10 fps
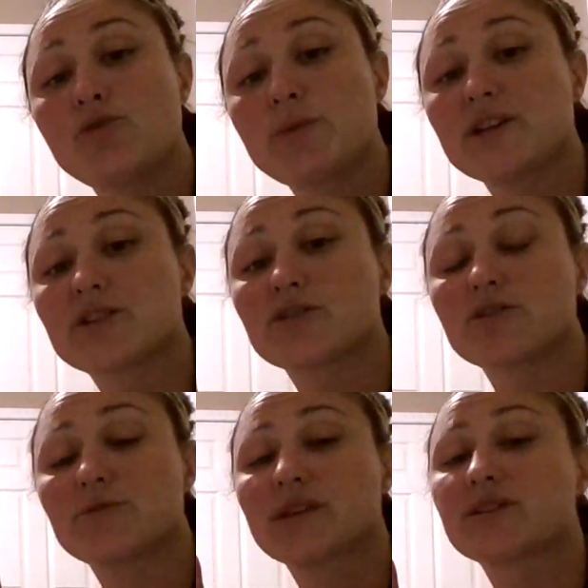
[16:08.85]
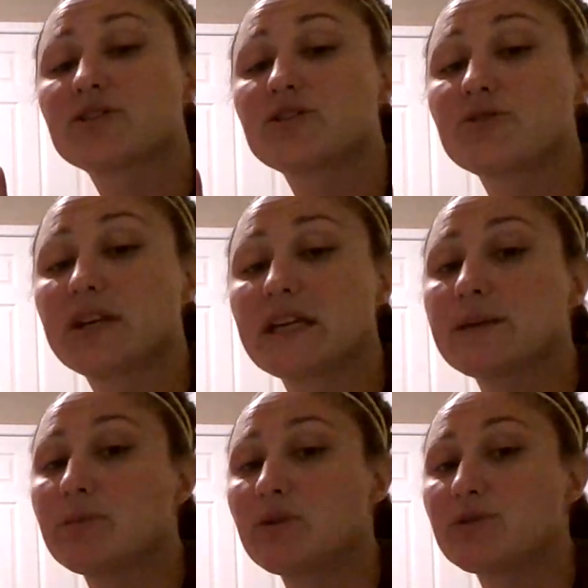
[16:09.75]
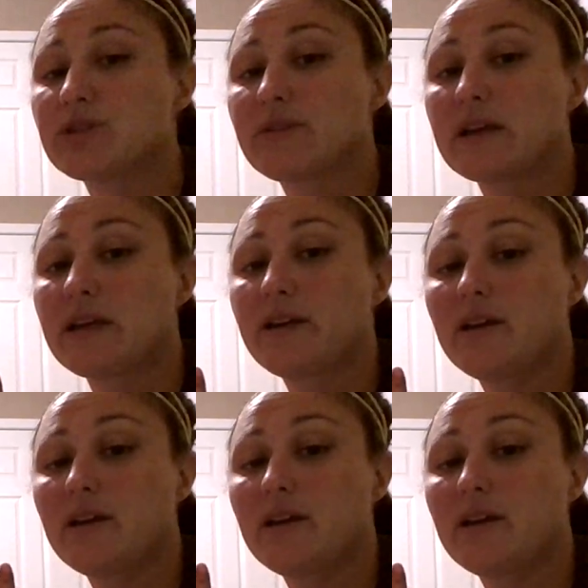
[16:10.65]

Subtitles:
picture because you'll get most of it.